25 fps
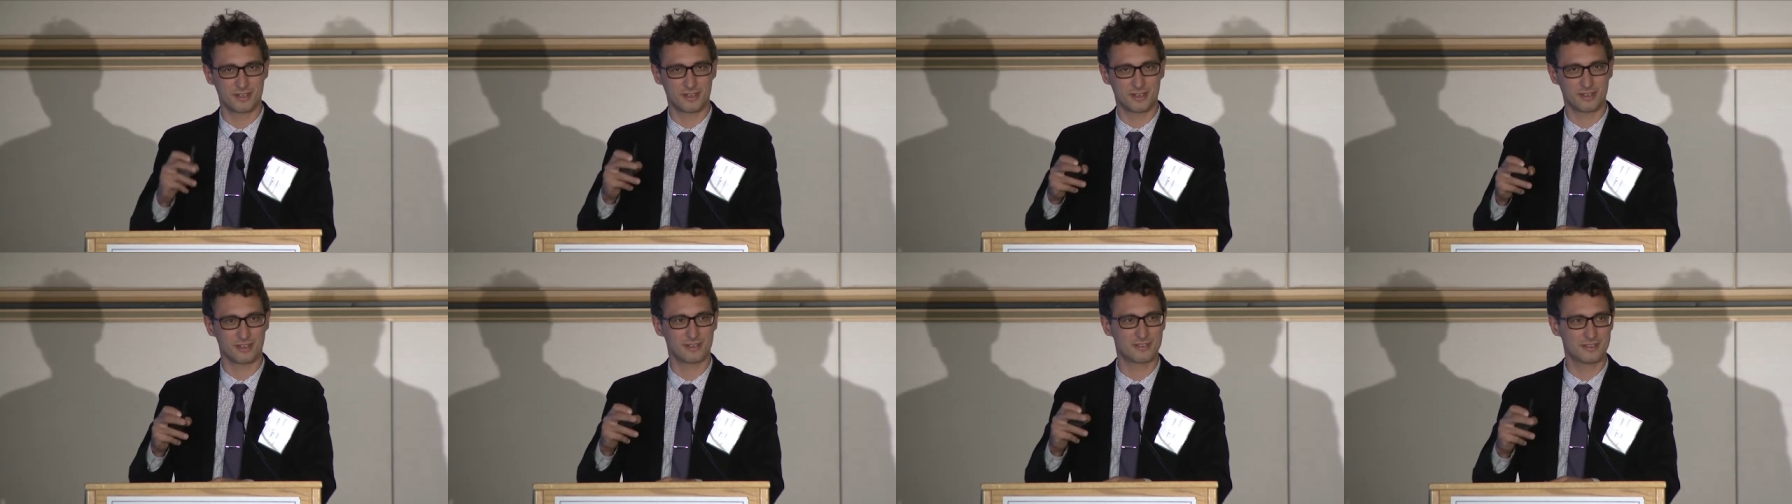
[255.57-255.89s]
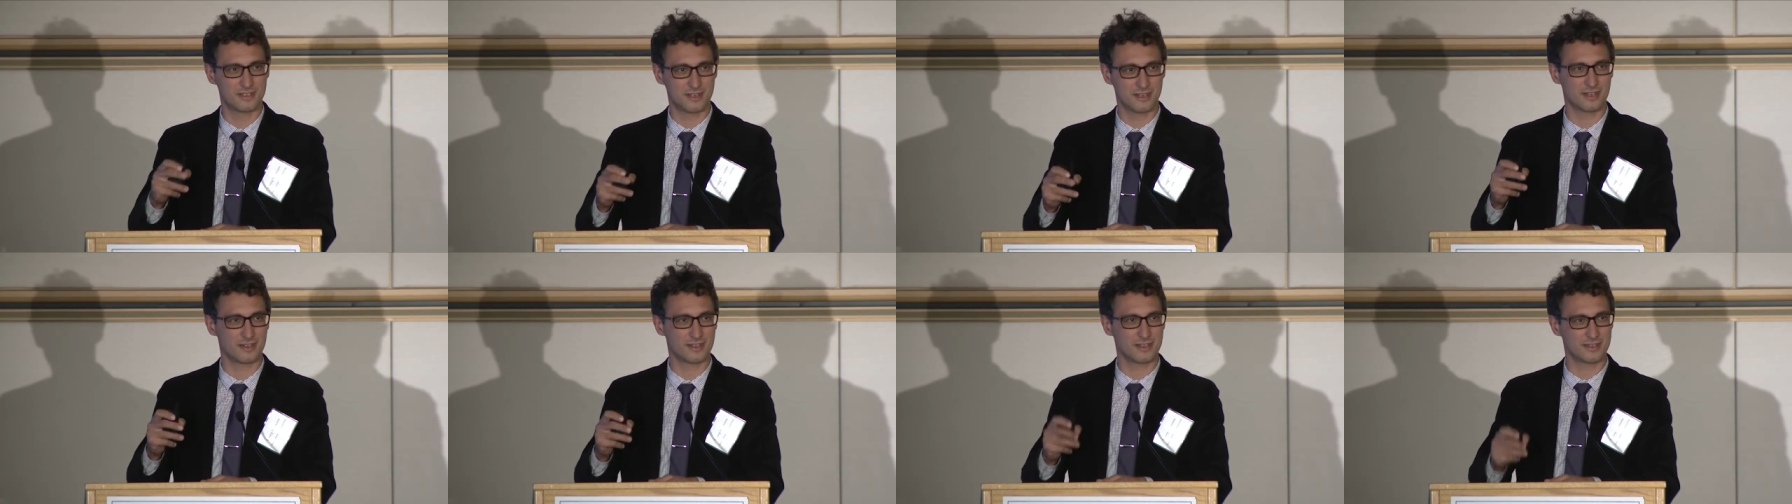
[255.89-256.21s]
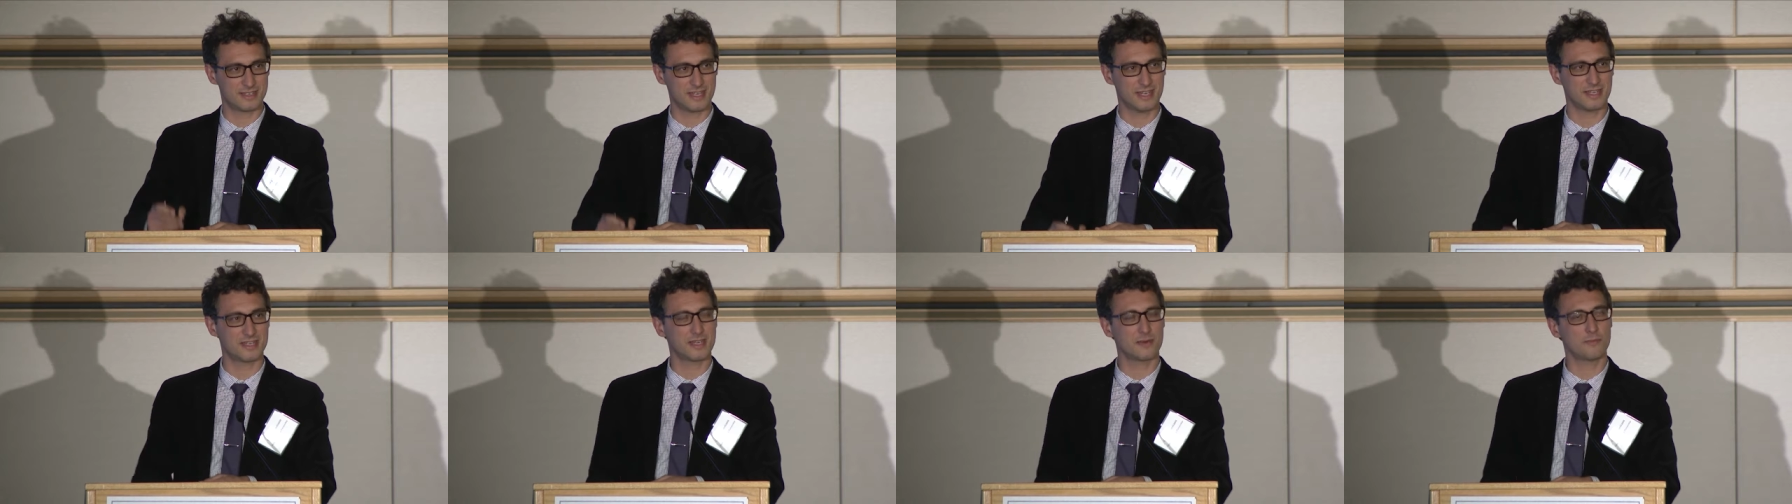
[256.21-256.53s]
little
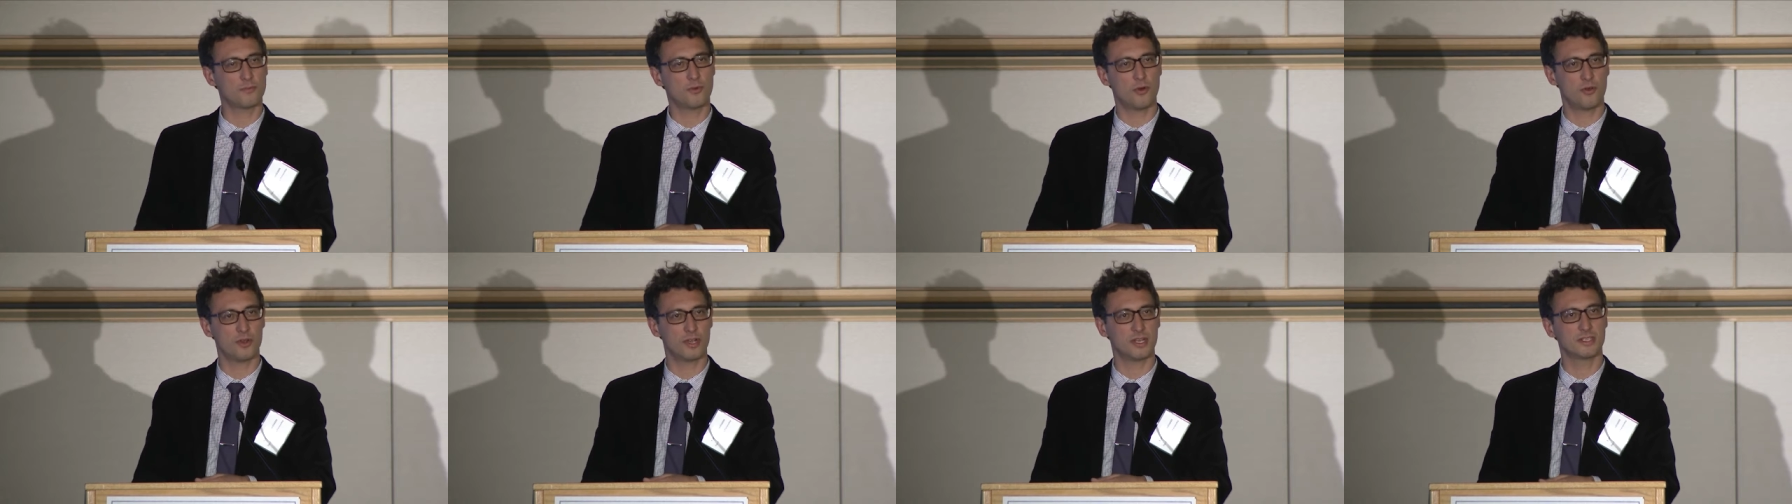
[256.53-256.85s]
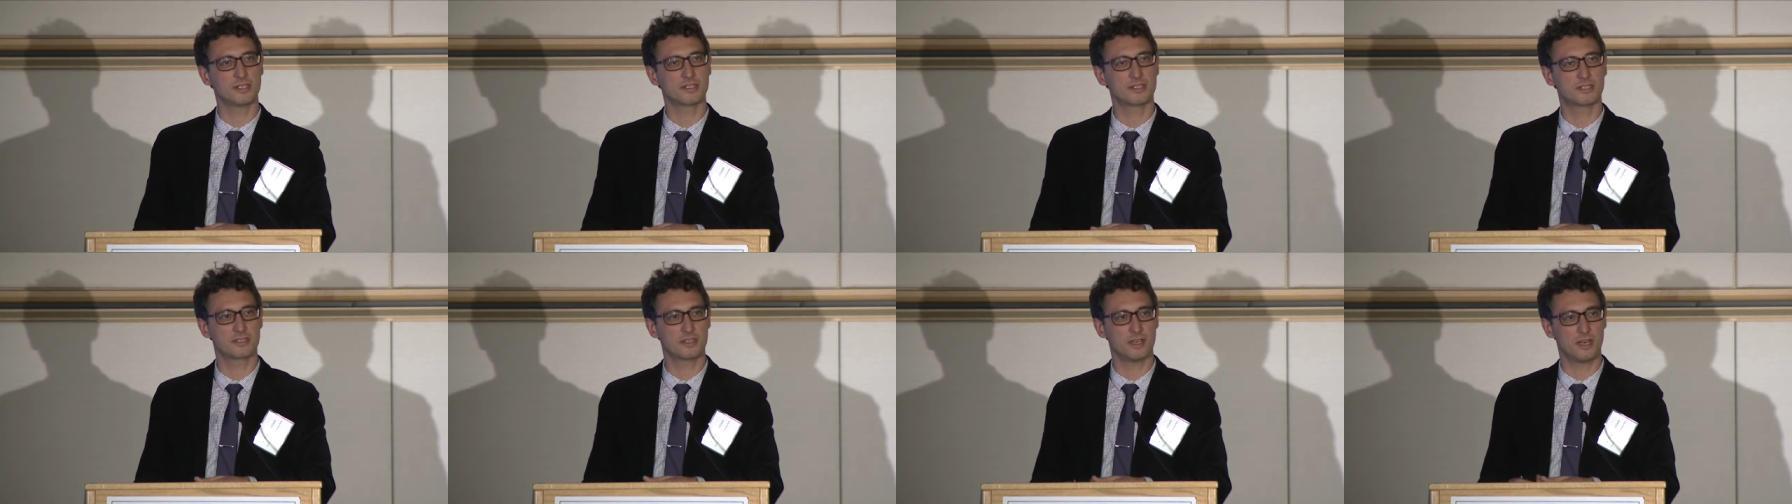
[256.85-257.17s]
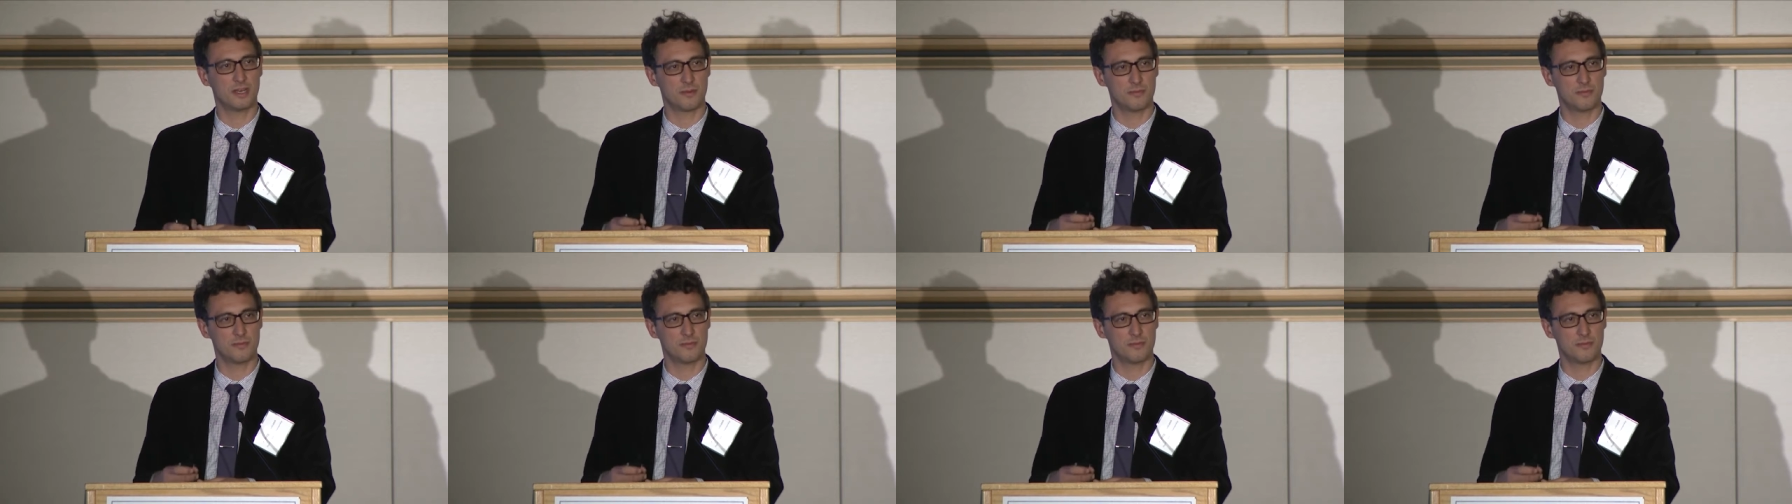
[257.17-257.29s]
data points